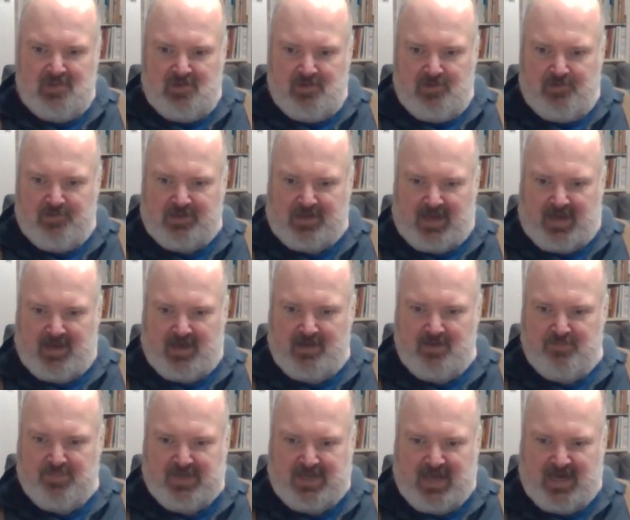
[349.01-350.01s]
Okay,
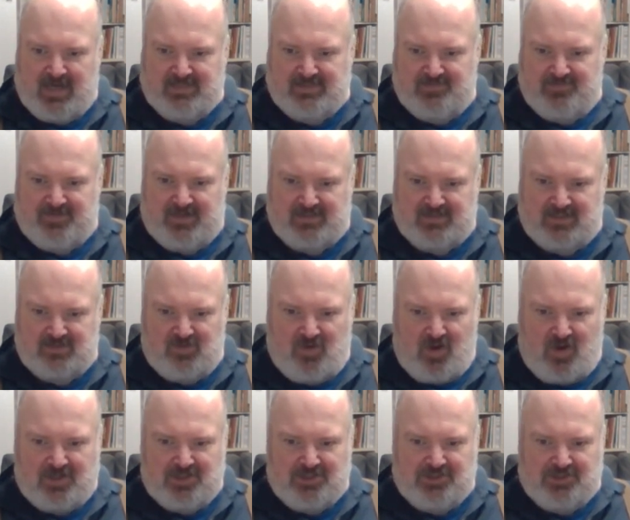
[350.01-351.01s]
and because of this, as
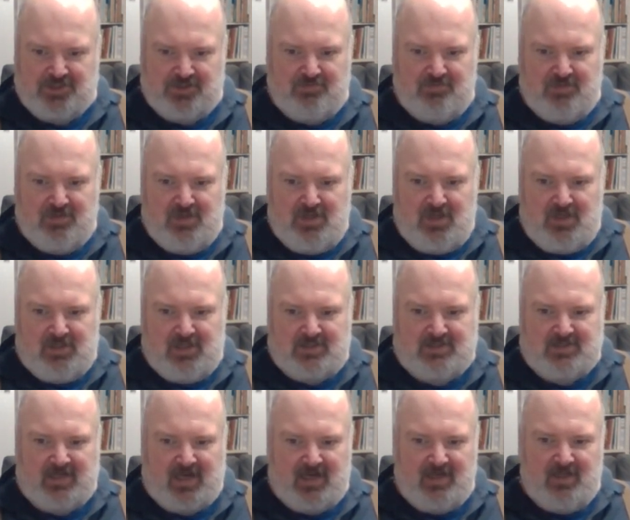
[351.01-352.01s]
long as you,
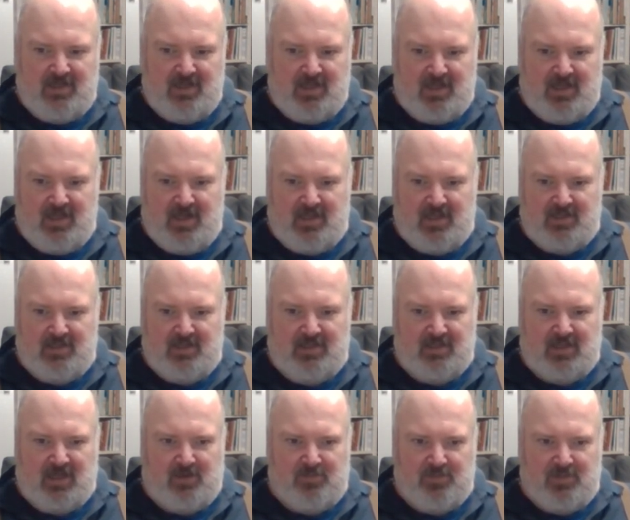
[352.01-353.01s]
as
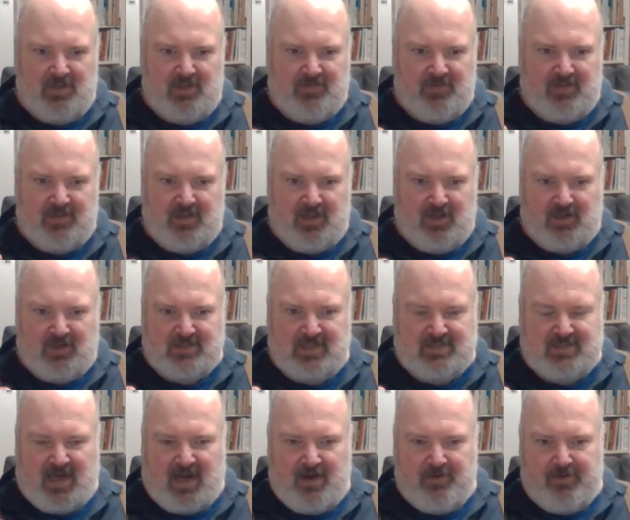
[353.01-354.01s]
long as a
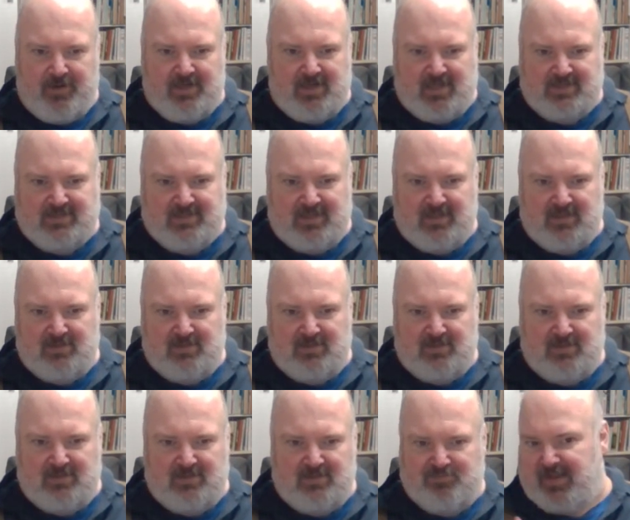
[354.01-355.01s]
tyrant doesn't
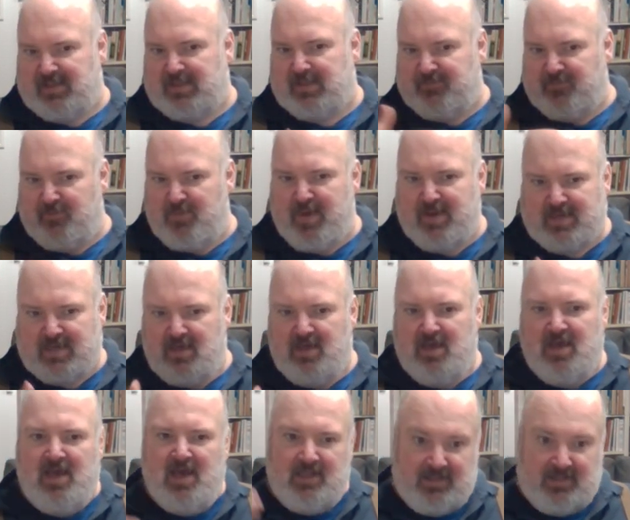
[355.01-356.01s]
prevent them from making
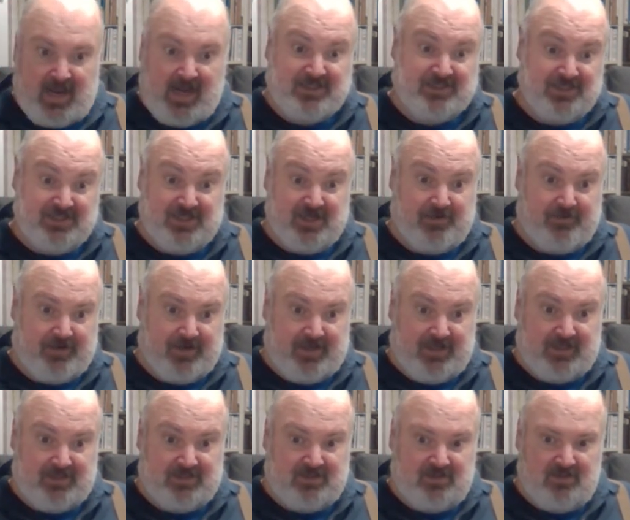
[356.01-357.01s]
the ancient
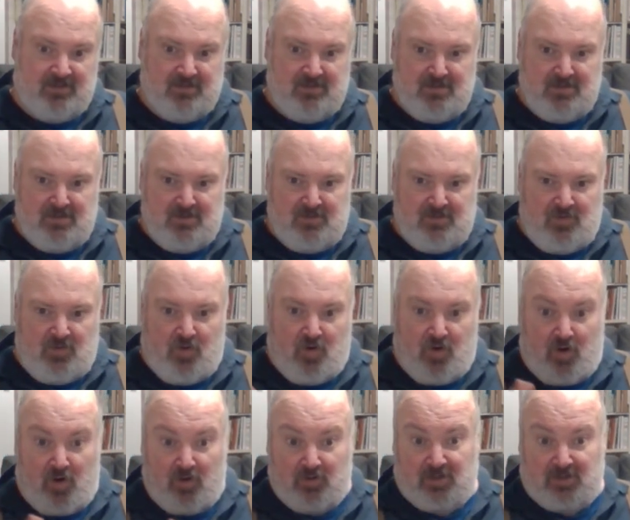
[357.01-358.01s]
tyrannies
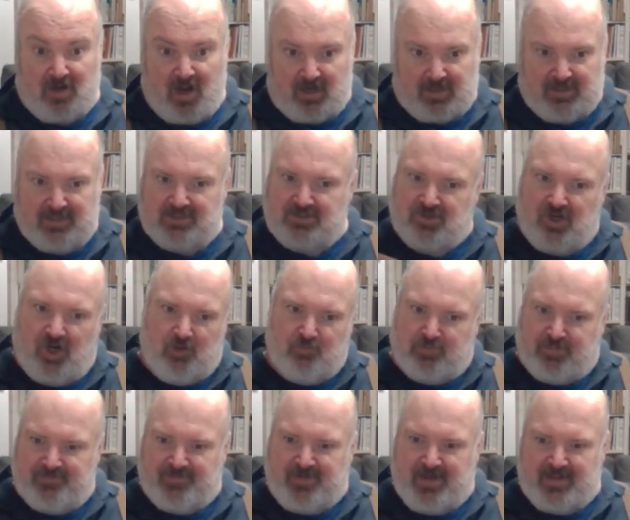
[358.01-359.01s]
or oligarchies don't
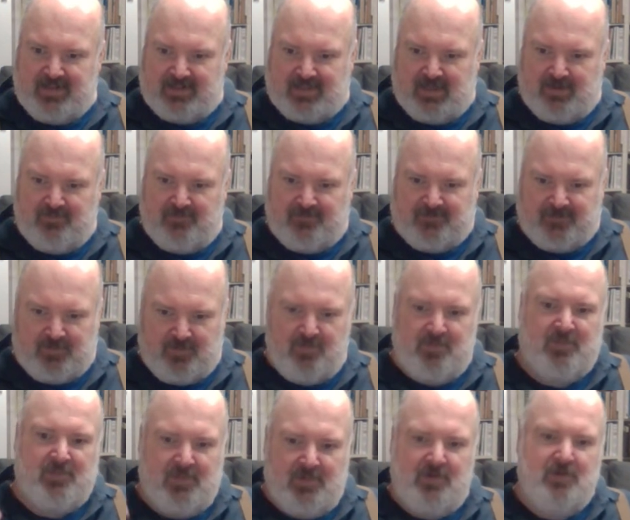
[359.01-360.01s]
prevent them from
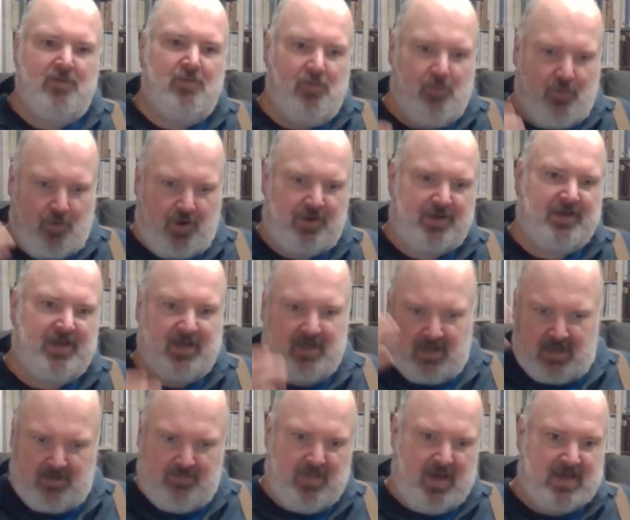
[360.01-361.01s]
working
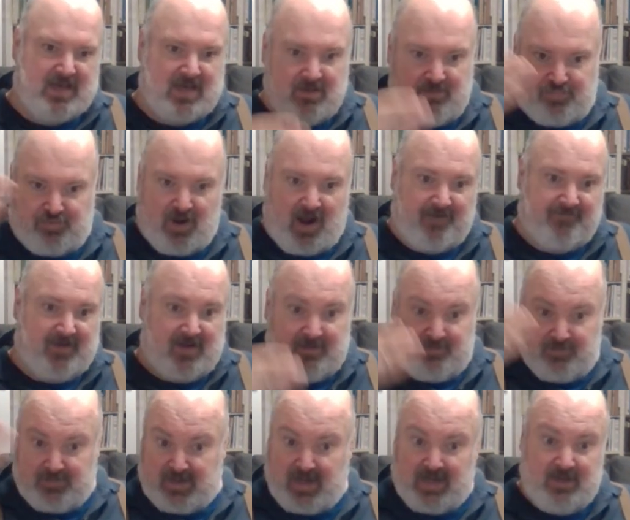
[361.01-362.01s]
and making profit
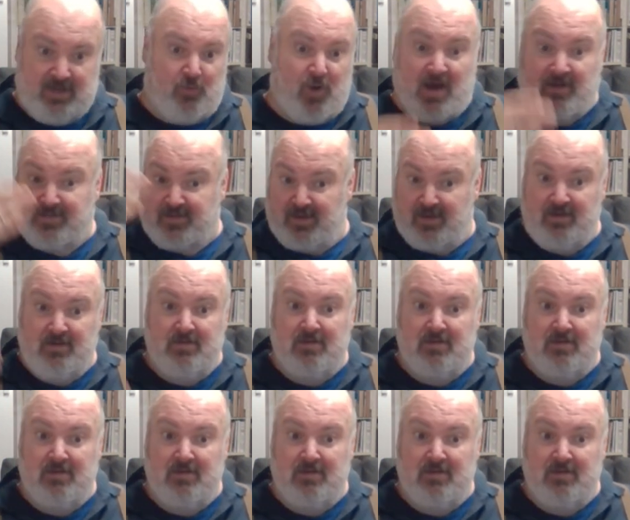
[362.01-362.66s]
and getting wealthy.